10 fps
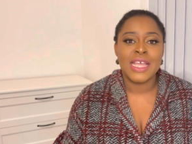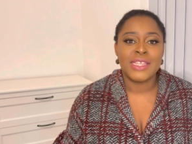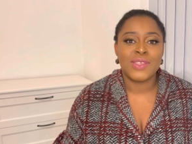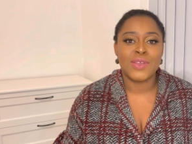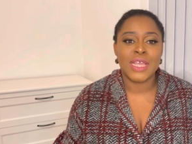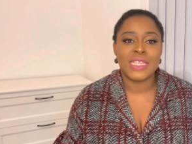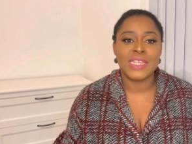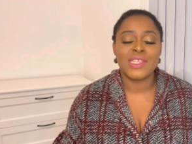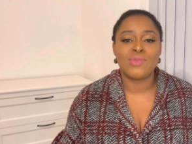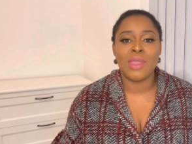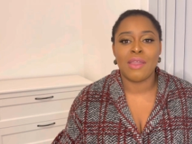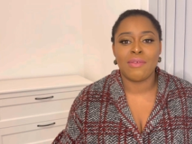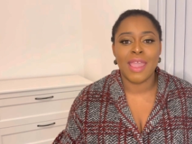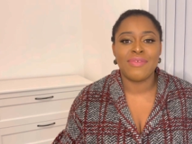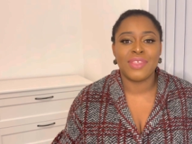so as soon as we
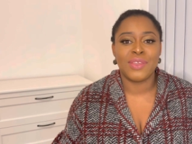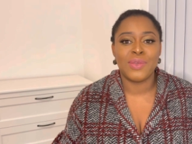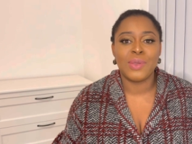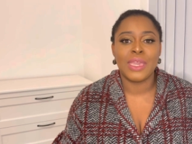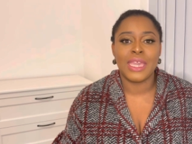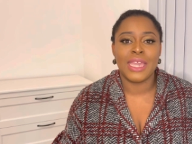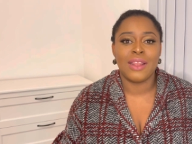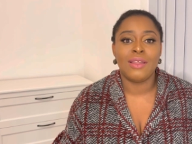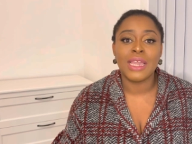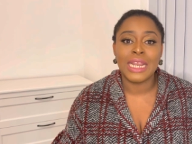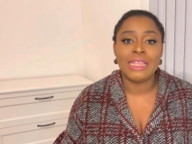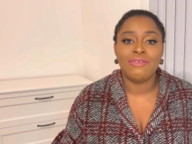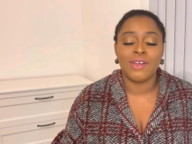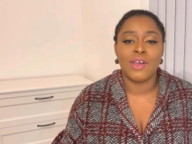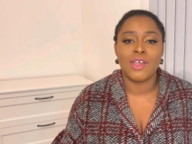arrived the uk luckily
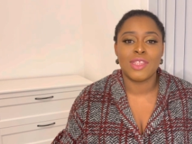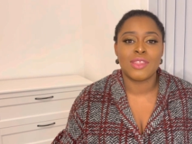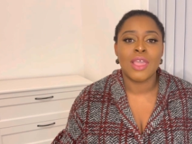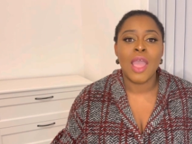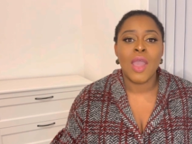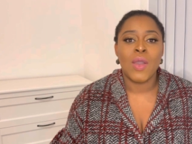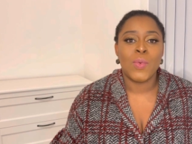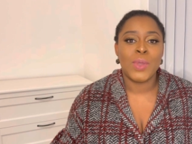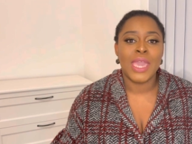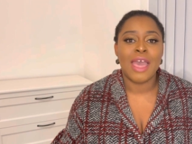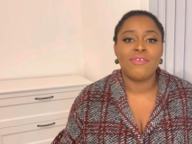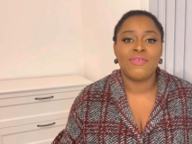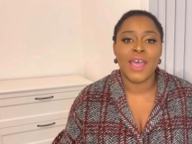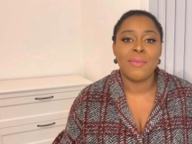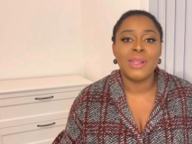for us we have a
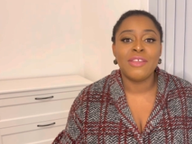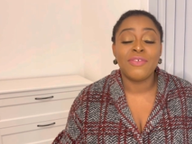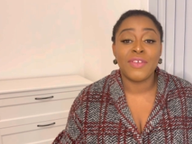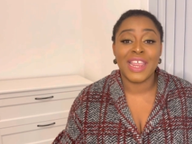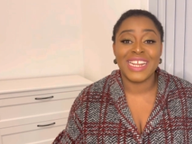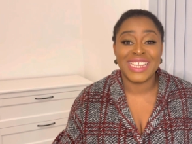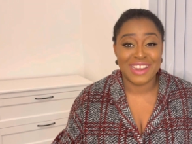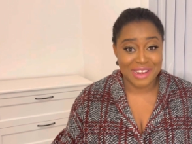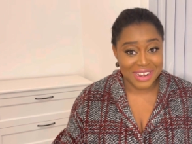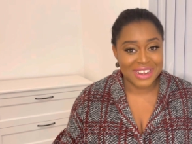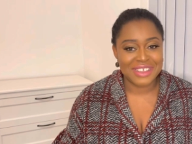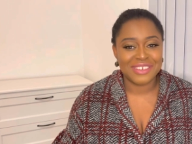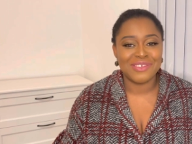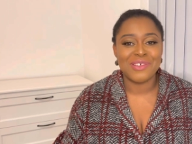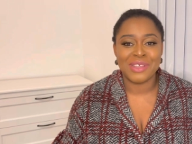family friend in
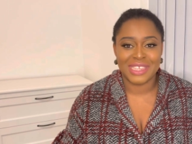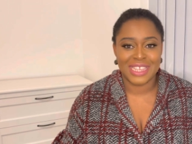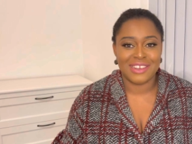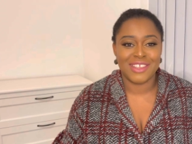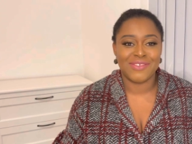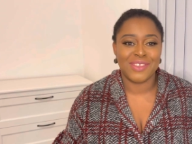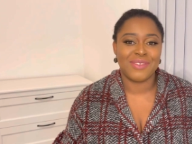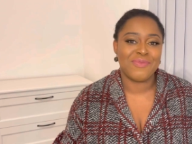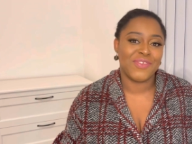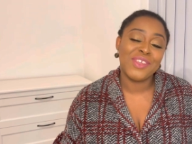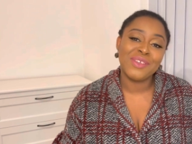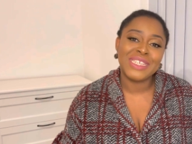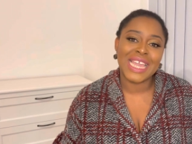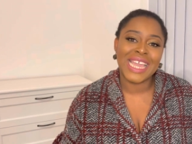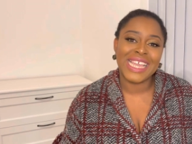london who hosted us for some few
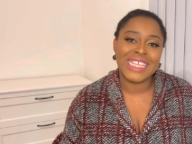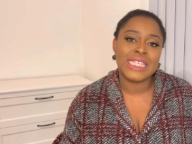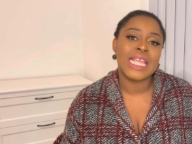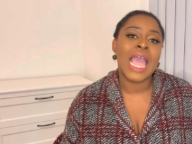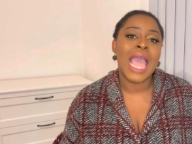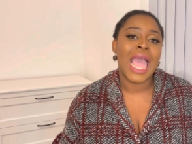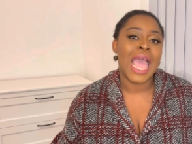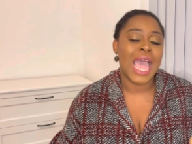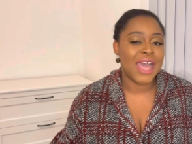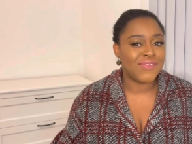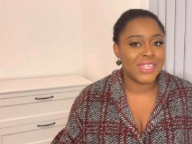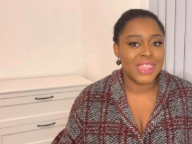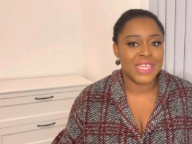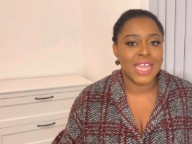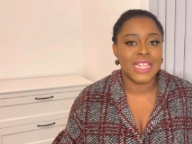days
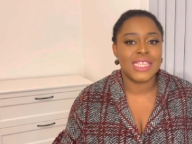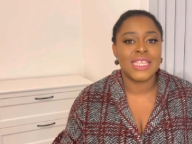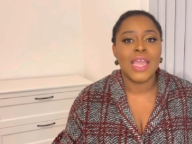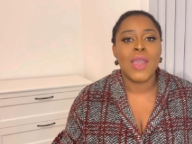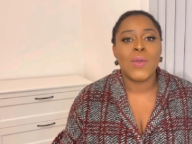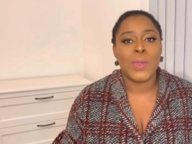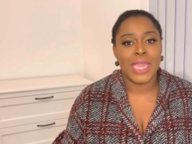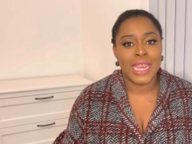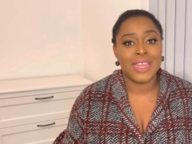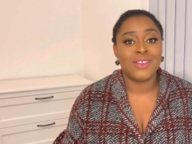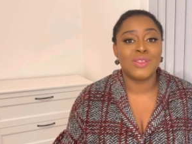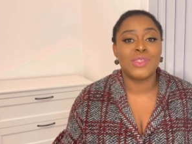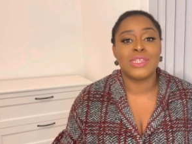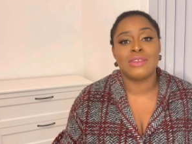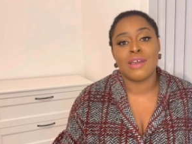after that we headed on
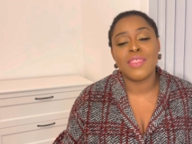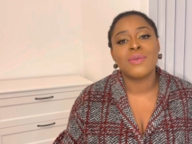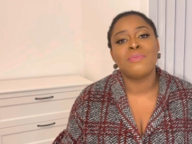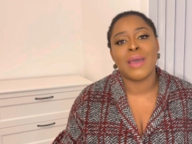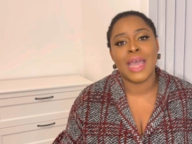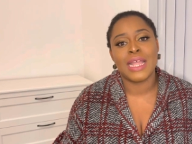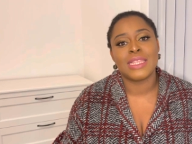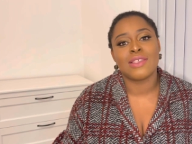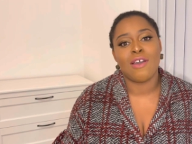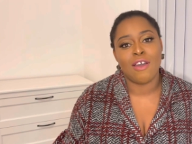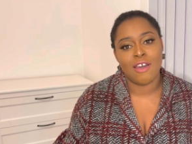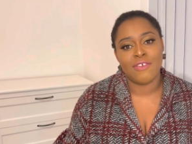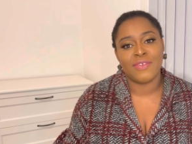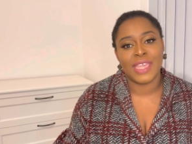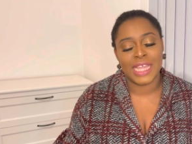to the northern part
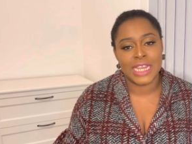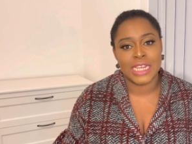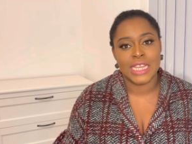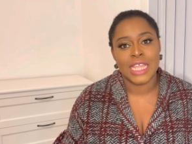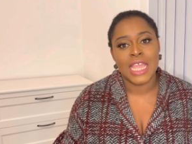of england